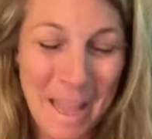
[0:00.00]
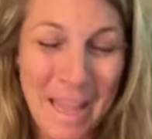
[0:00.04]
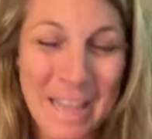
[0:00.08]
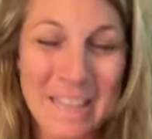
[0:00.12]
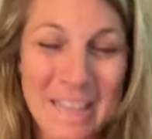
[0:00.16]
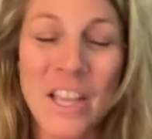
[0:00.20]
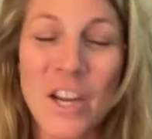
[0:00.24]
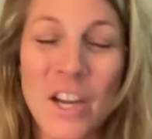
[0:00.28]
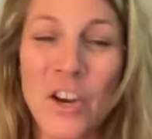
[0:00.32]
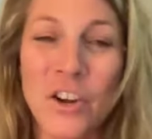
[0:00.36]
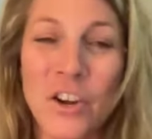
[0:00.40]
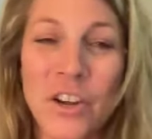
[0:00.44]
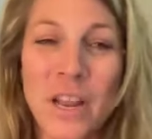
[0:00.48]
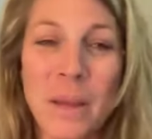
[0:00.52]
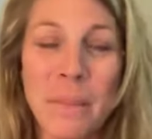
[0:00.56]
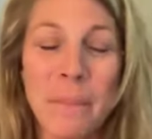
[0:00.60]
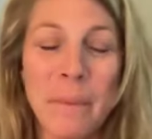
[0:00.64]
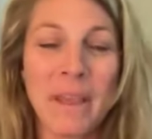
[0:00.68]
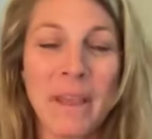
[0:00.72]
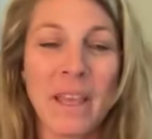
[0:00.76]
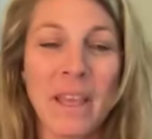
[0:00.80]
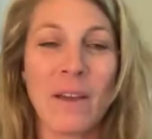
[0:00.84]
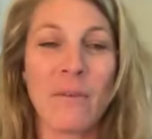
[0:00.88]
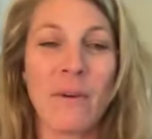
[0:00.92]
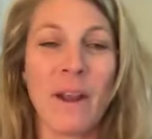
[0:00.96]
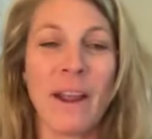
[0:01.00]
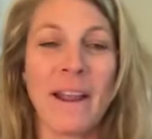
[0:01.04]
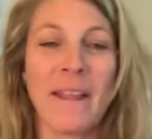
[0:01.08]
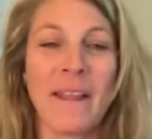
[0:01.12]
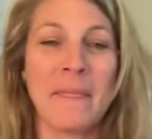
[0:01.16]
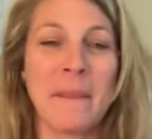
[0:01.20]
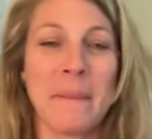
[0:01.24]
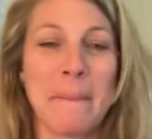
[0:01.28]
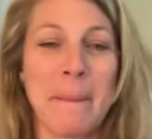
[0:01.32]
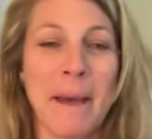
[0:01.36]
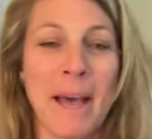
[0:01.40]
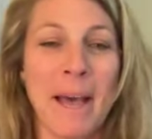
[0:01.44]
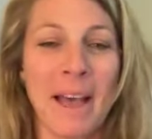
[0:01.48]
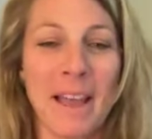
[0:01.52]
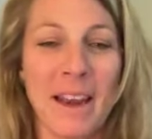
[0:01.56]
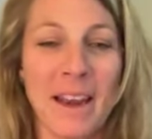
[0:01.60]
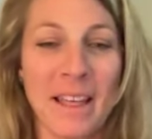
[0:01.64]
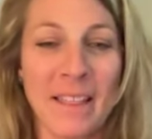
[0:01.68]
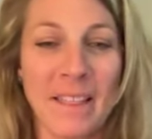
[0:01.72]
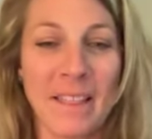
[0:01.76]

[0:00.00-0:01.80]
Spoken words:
I said you're nipping it right in the bud.